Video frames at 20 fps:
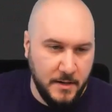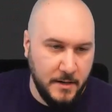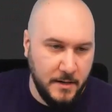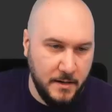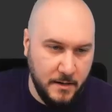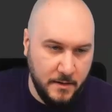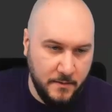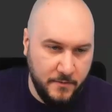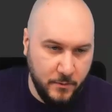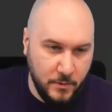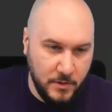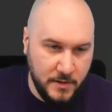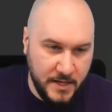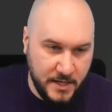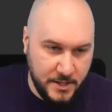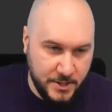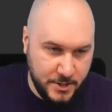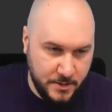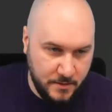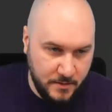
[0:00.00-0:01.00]
full
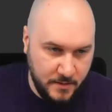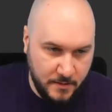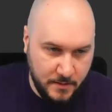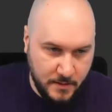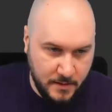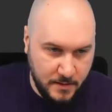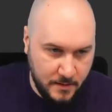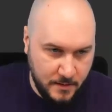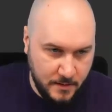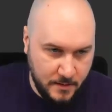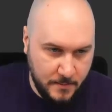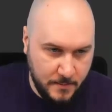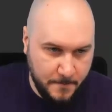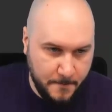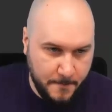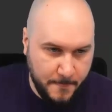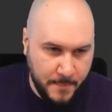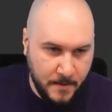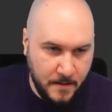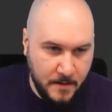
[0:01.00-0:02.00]
denture
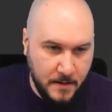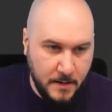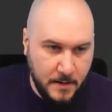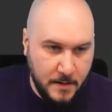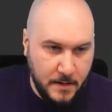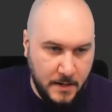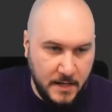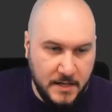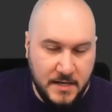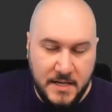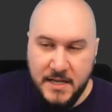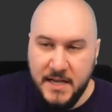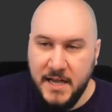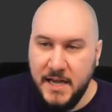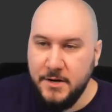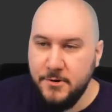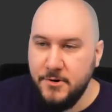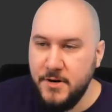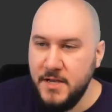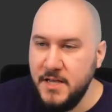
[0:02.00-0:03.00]

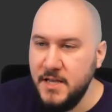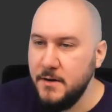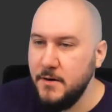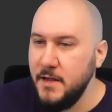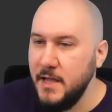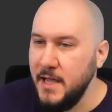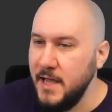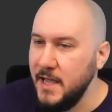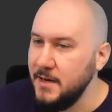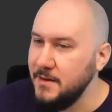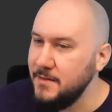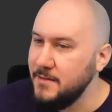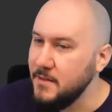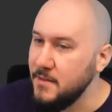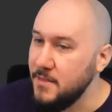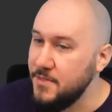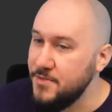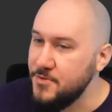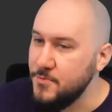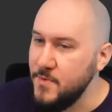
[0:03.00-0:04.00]
indicator here and the
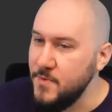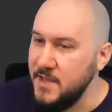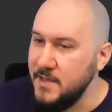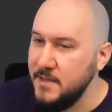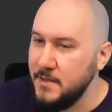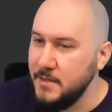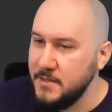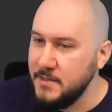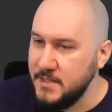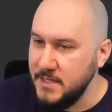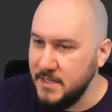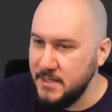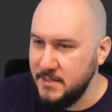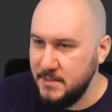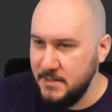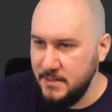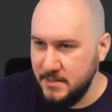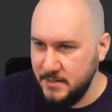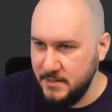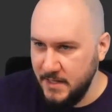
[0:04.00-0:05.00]

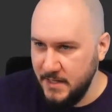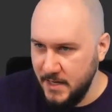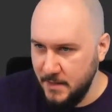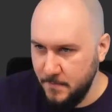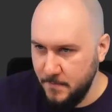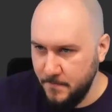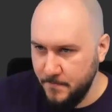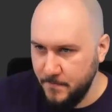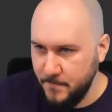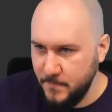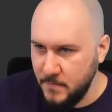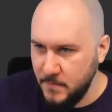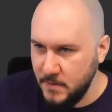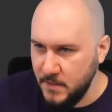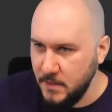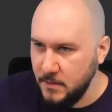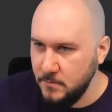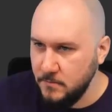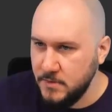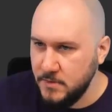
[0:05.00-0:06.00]
360 scan.
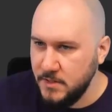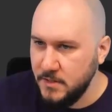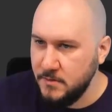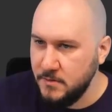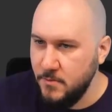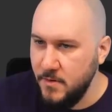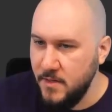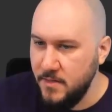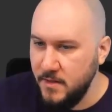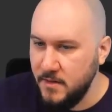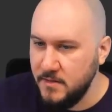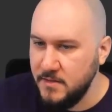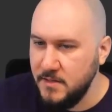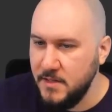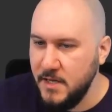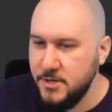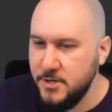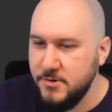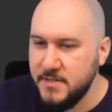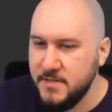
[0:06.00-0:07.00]
Yeah, the 360
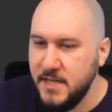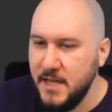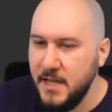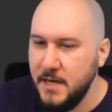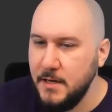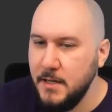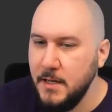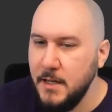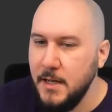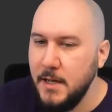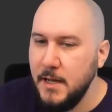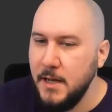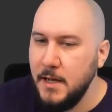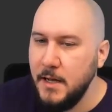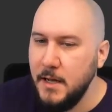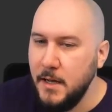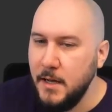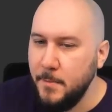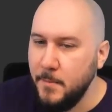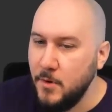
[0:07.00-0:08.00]
denture scan.
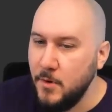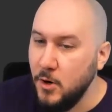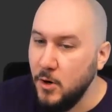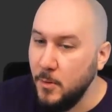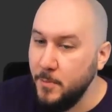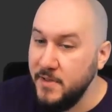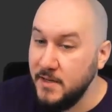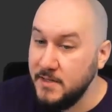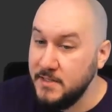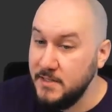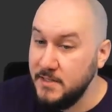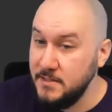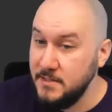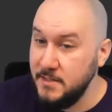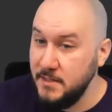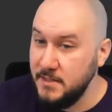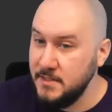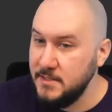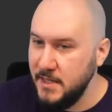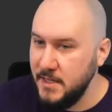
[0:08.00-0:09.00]
Copy
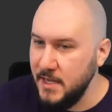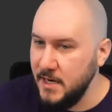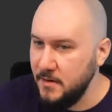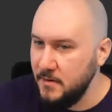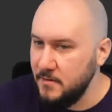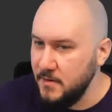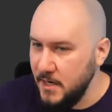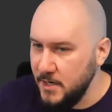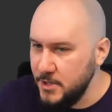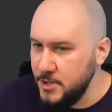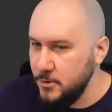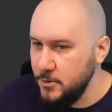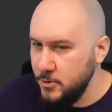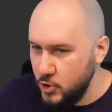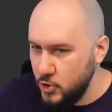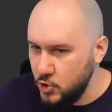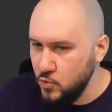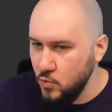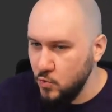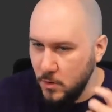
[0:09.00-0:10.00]
existing scanned denture.
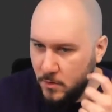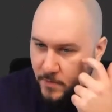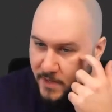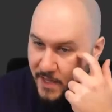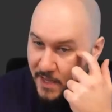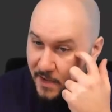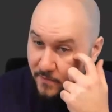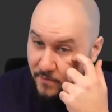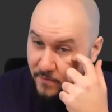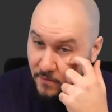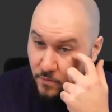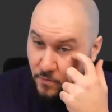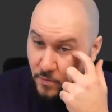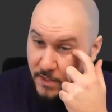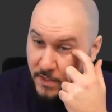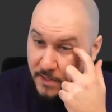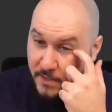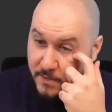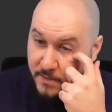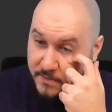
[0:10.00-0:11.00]
Sure, we have to do
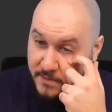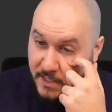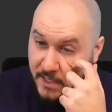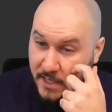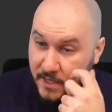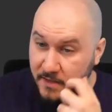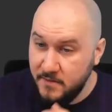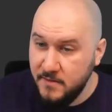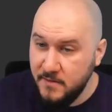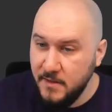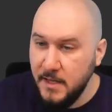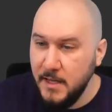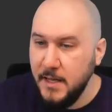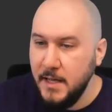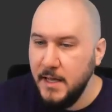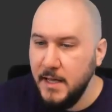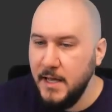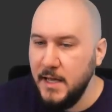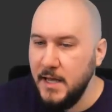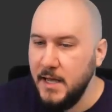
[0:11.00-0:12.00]
that in this case.
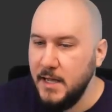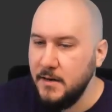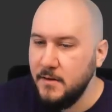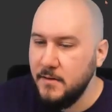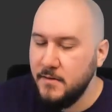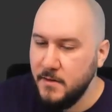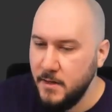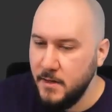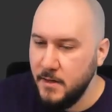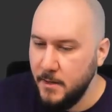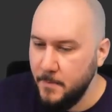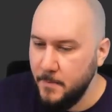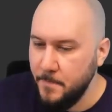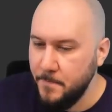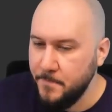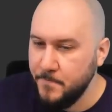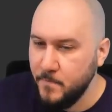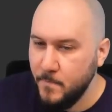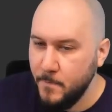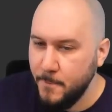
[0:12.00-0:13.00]
And
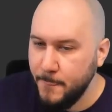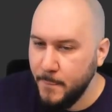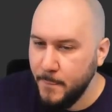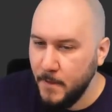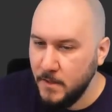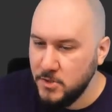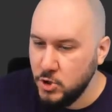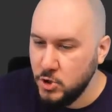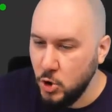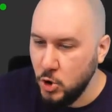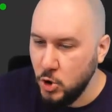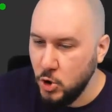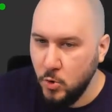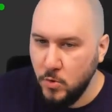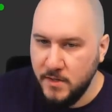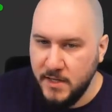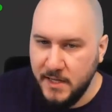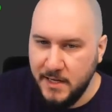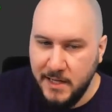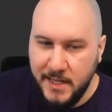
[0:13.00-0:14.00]
so
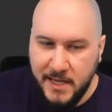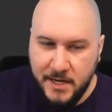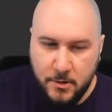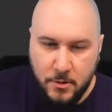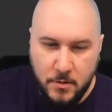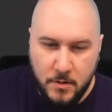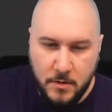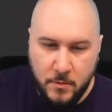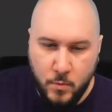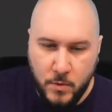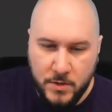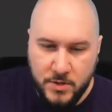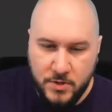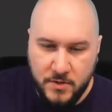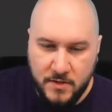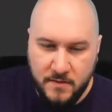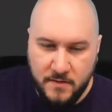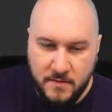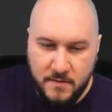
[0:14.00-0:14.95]
then later on, what you can see